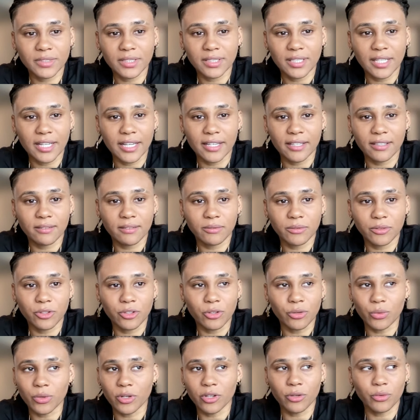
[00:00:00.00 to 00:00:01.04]
like the
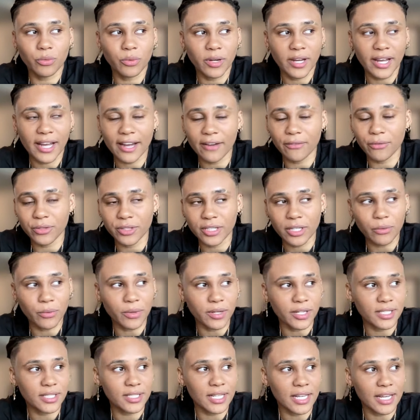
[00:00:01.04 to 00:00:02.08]
world will have what they want
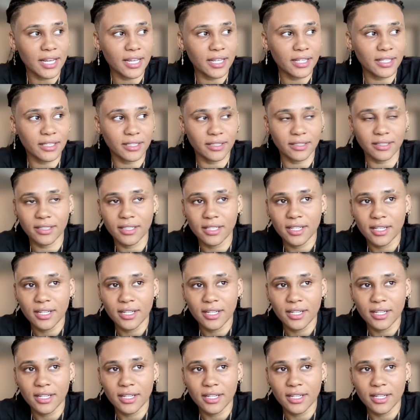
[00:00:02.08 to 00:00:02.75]
to say and